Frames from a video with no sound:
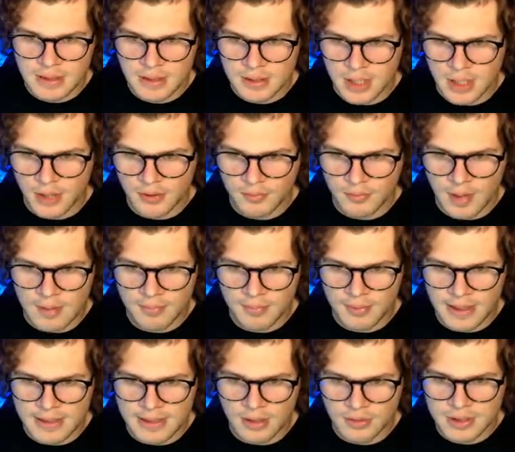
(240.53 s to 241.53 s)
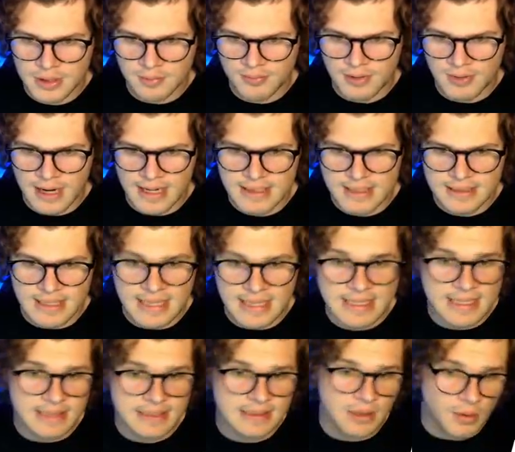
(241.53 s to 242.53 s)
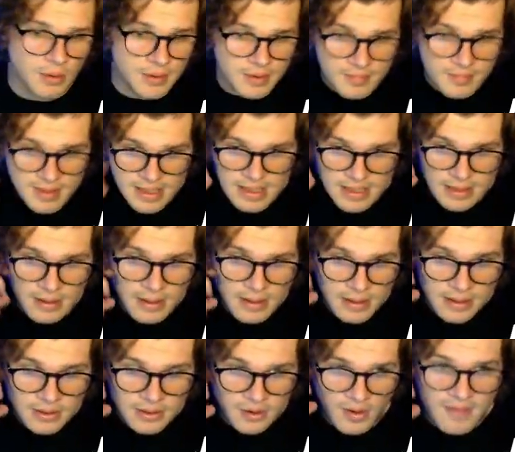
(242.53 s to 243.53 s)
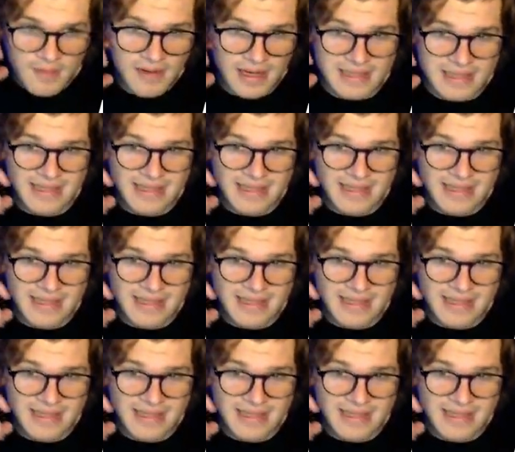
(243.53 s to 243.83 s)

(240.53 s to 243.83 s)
Another run play, no surprise. That is going to be Trevon